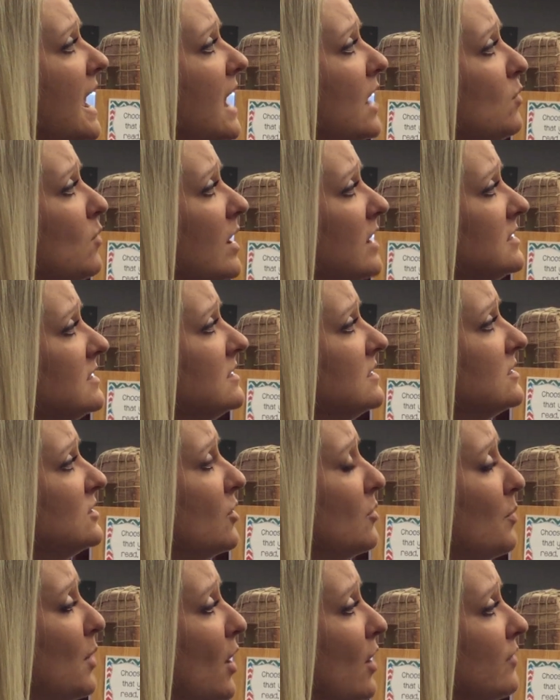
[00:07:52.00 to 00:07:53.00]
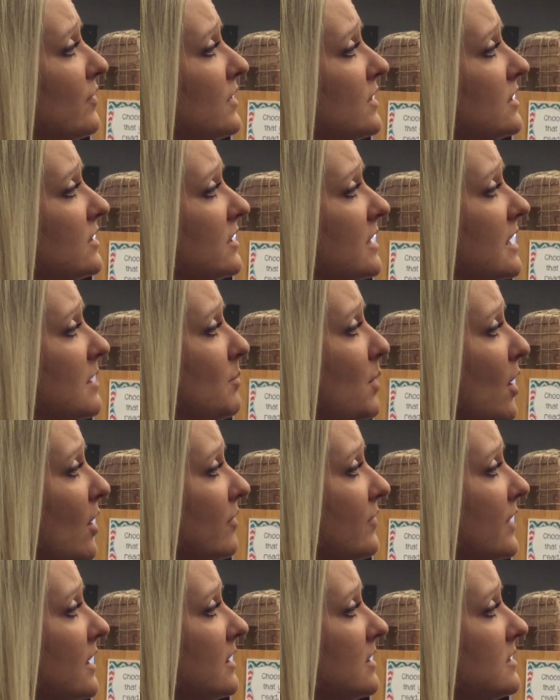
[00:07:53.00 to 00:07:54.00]
it wasn't so perfectly
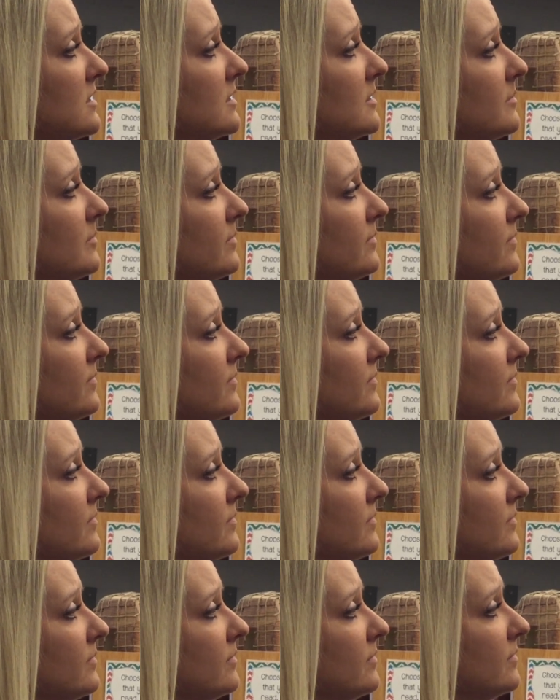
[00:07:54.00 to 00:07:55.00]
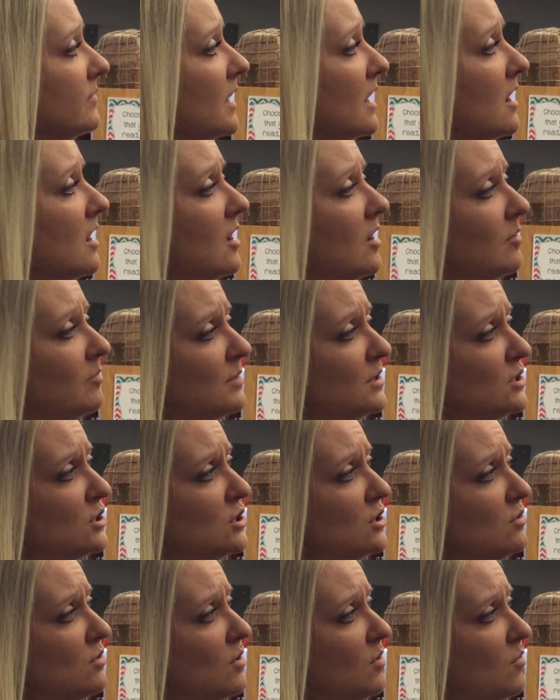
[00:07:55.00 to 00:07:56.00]
perfect. But
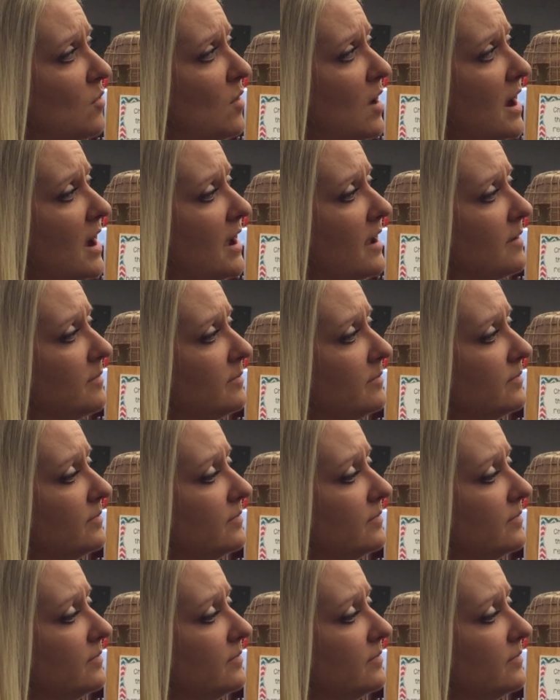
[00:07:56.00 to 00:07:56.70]
do you know what?